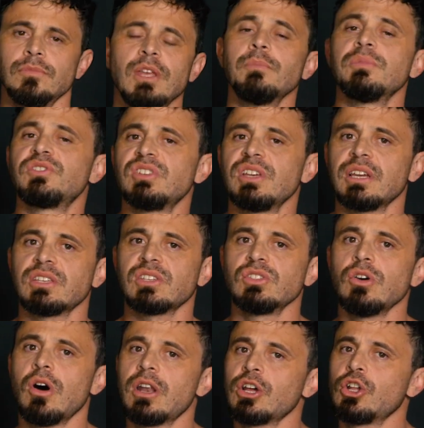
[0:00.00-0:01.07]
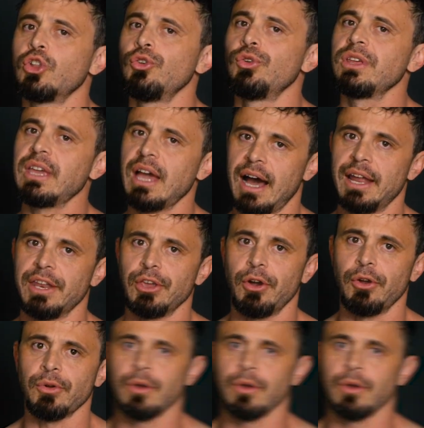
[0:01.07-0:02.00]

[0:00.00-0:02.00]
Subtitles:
Number 6, not including cardio.